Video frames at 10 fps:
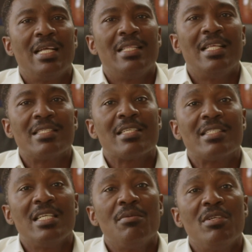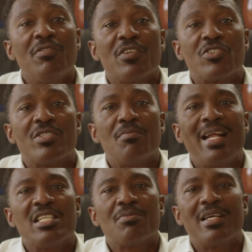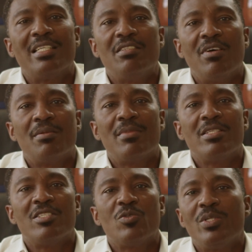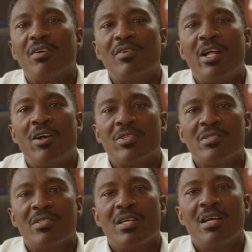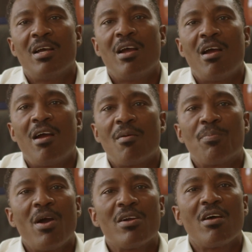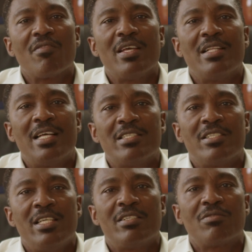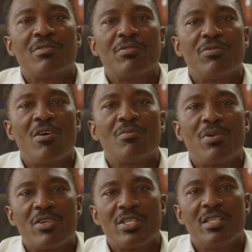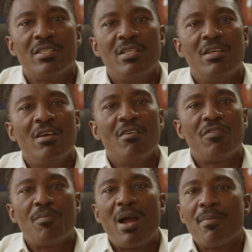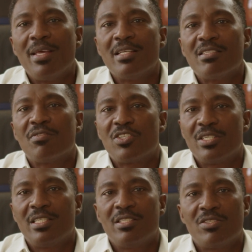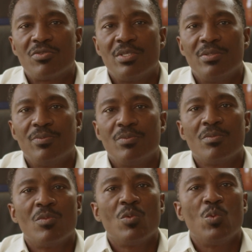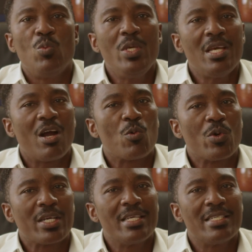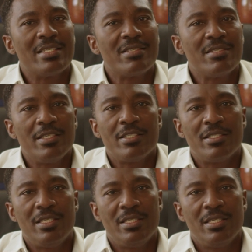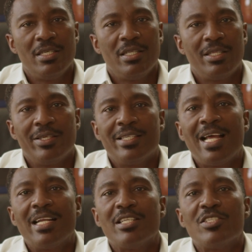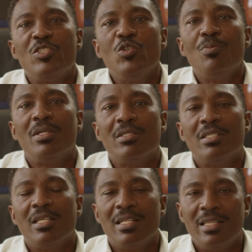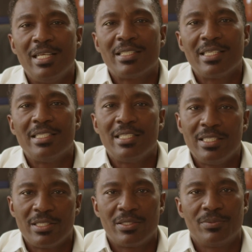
The Sustainable Fisheries Management and Development suite of laws are part of a legislative reform project for Barbados fishing industry. We are working assiduously to enact this new bill later in the year.